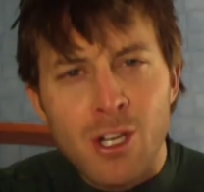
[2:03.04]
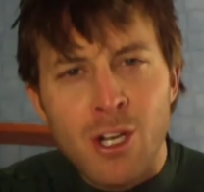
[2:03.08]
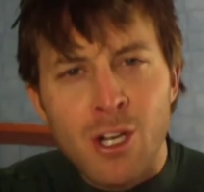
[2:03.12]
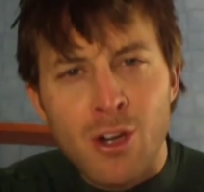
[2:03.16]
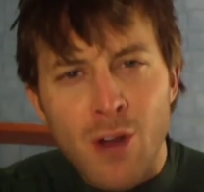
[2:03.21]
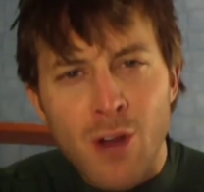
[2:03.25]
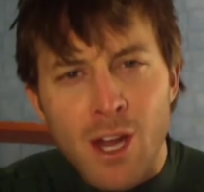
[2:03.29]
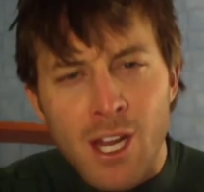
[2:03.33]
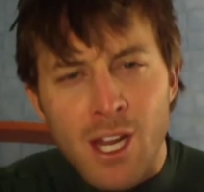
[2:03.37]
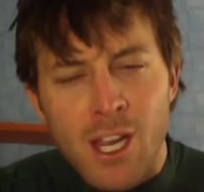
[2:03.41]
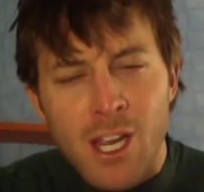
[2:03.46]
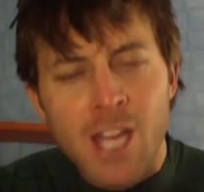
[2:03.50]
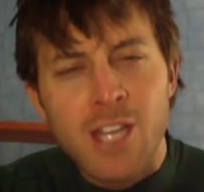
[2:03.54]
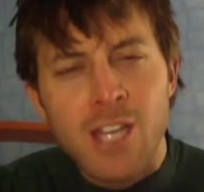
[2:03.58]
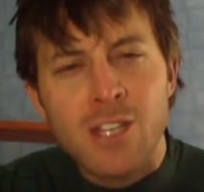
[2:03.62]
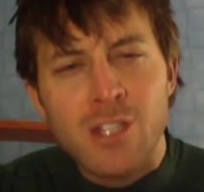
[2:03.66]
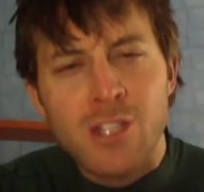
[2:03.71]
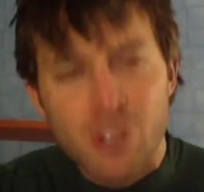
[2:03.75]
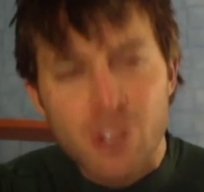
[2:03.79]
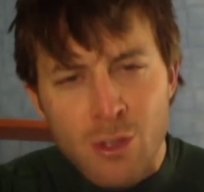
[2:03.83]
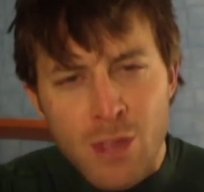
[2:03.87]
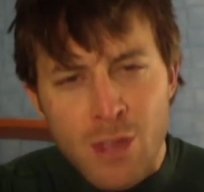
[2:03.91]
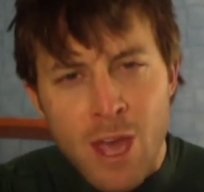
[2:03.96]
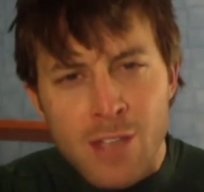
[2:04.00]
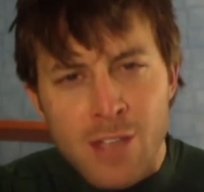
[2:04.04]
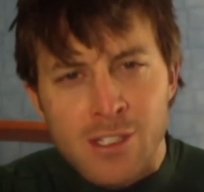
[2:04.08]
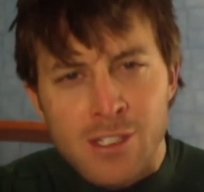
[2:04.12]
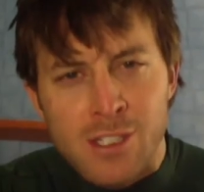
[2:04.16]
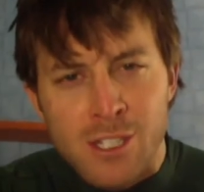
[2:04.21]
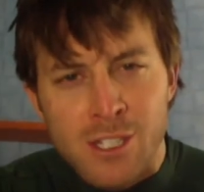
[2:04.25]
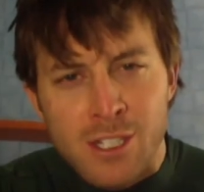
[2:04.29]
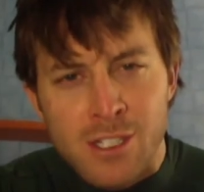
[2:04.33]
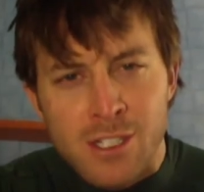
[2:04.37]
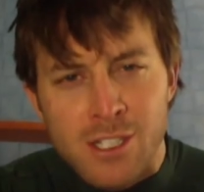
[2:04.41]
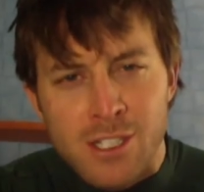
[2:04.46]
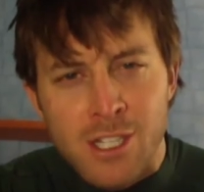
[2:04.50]
great again
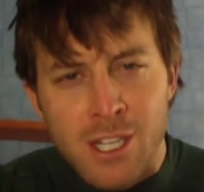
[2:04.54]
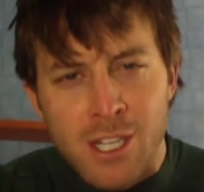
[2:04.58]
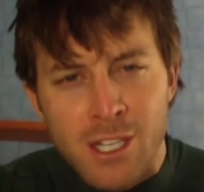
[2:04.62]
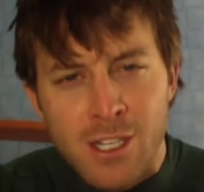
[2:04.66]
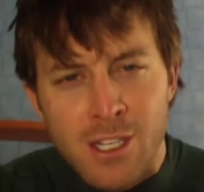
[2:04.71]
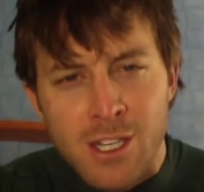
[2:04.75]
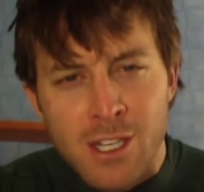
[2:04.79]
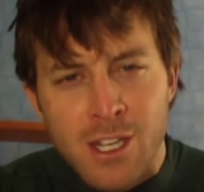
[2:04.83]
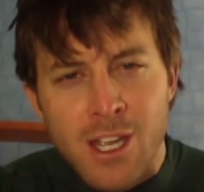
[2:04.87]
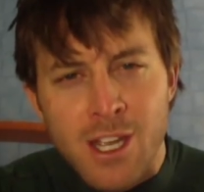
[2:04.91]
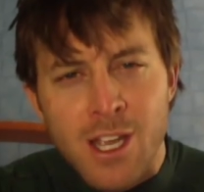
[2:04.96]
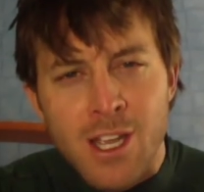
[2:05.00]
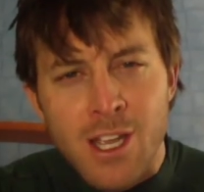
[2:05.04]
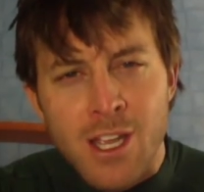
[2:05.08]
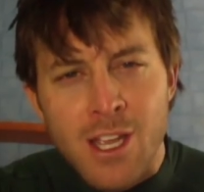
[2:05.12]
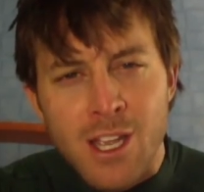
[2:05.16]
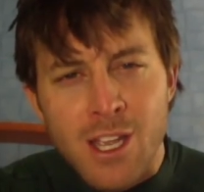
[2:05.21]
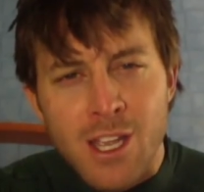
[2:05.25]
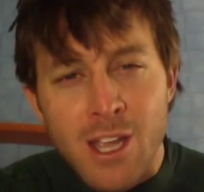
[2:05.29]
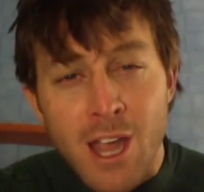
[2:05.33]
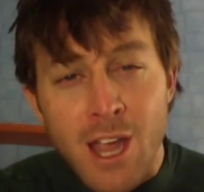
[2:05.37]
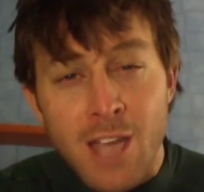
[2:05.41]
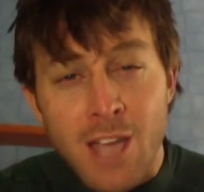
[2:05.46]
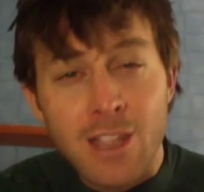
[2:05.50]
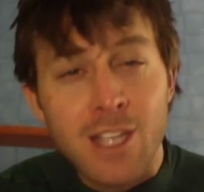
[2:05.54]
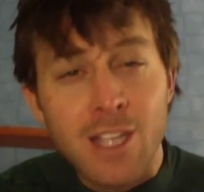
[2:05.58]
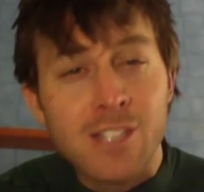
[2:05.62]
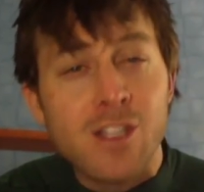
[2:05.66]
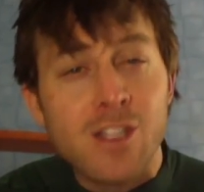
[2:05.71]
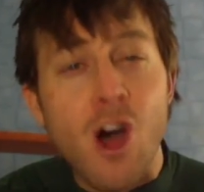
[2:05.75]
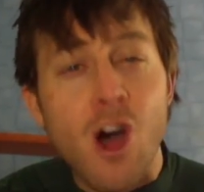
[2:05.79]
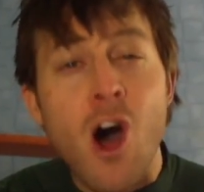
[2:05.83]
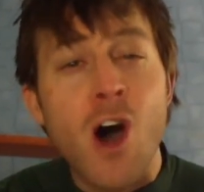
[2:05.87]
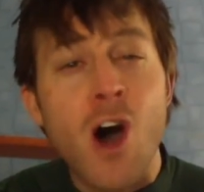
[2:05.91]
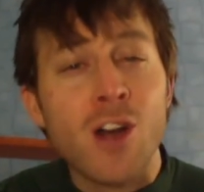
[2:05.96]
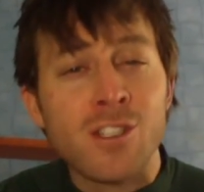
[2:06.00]
2016. And let's
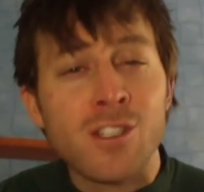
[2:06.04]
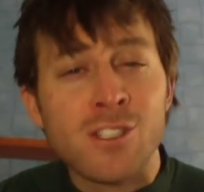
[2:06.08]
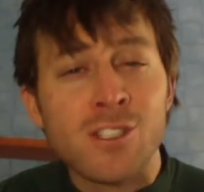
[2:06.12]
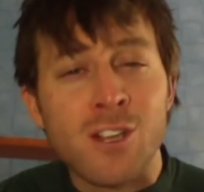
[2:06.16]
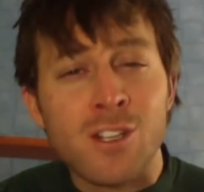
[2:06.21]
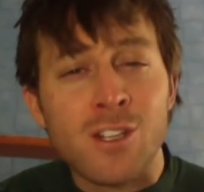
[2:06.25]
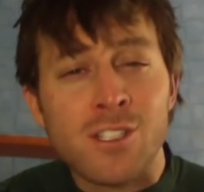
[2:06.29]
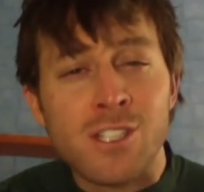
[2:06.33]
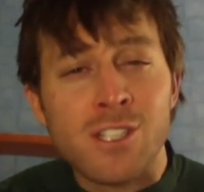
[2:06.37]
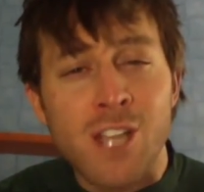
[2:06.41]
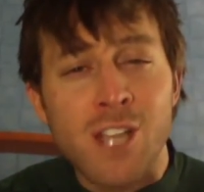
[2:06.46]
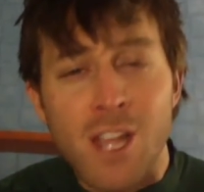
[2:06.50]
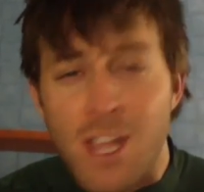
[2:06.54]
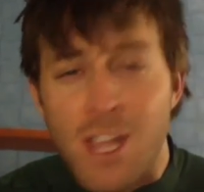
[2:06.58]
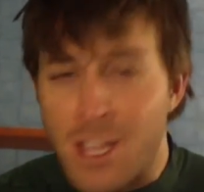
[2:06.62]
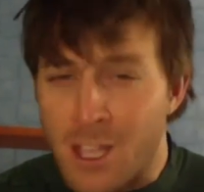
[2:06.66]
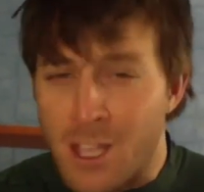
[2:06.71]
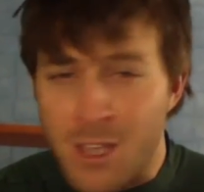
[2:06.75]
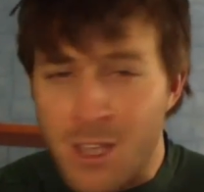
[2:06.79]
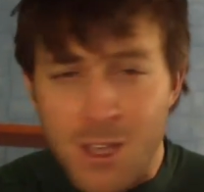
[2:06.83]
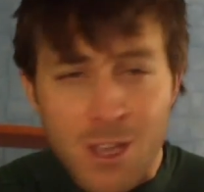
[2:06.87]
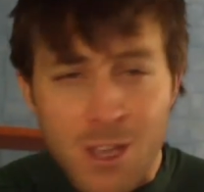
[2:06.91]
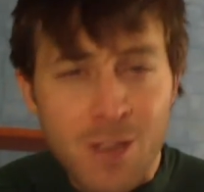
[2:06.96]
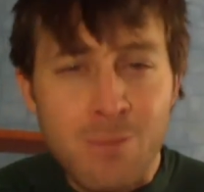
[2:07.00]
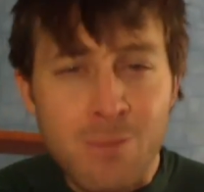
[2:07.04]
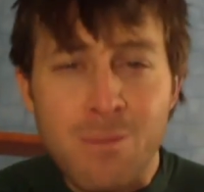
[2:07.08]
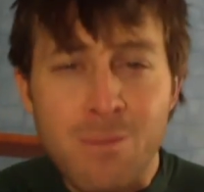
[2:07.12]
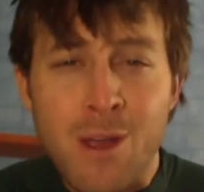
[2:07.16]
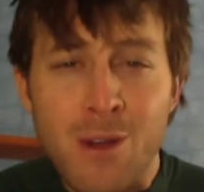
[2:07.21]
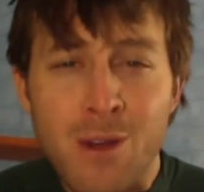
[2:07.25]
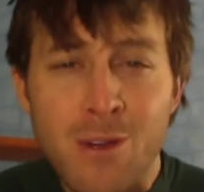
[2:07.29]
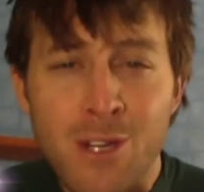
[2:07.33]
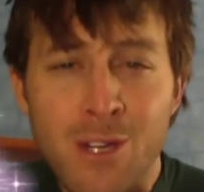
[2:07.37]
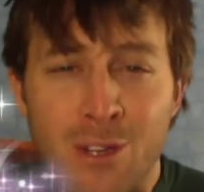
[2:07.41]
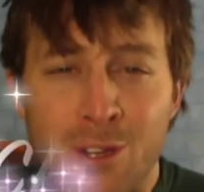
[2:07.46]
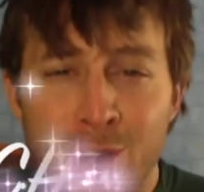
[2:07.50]
all start saying
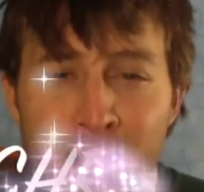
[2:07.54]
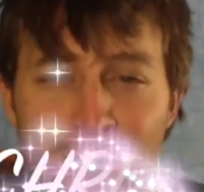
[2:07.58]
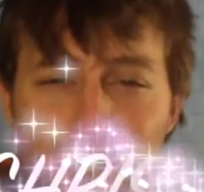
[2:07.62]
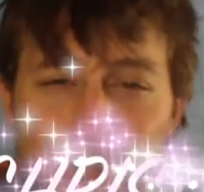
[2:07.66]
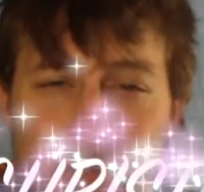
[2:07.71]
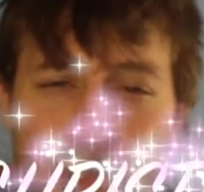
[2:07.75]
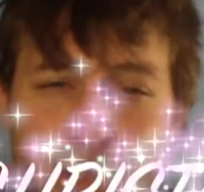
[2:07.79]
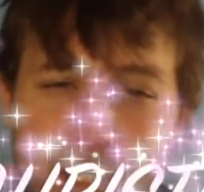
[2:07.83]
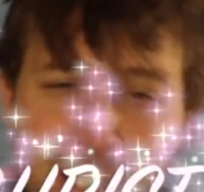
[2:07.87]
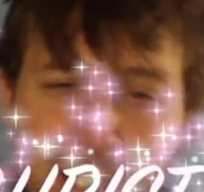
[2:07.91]
Merry Christmas